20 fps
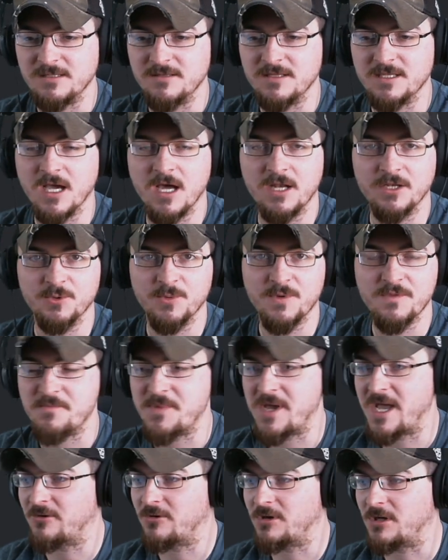of the audio in the
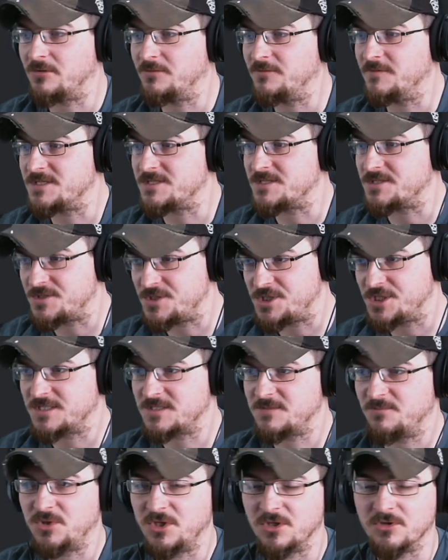background. This is
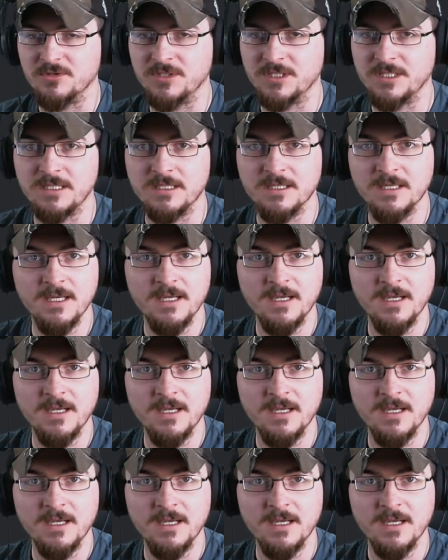just purely...